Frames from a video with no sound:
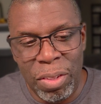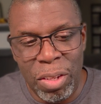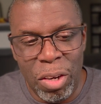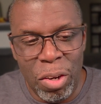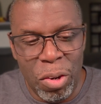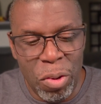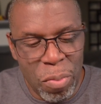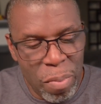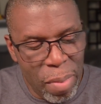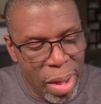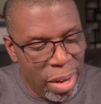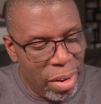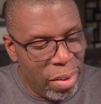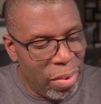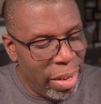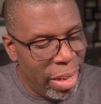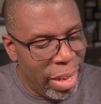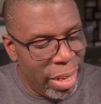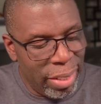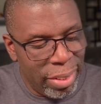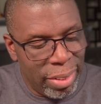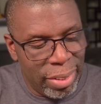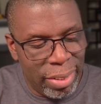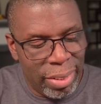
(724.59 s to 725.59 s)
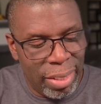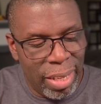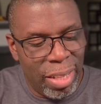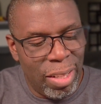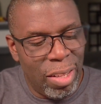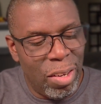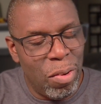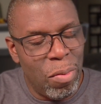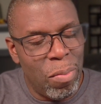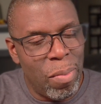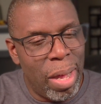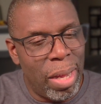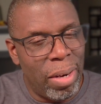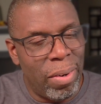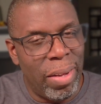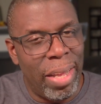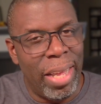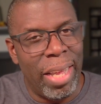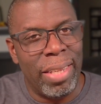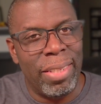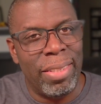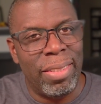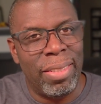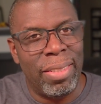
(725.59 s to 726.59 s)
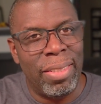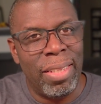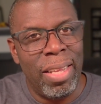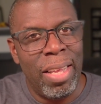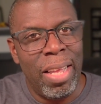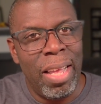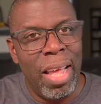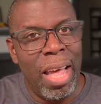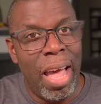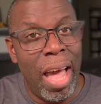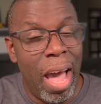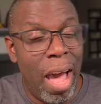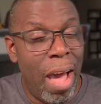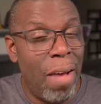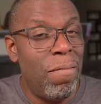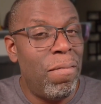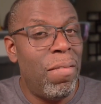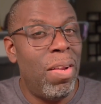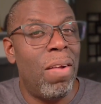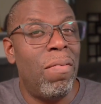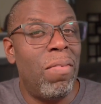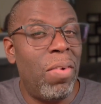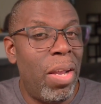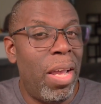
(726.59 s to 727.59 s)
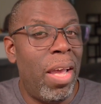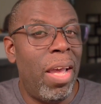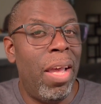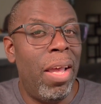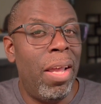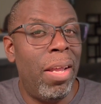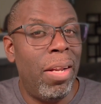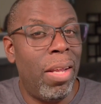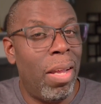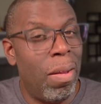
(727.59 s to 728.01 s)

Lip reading: new Model X and the new Model S. I've never had a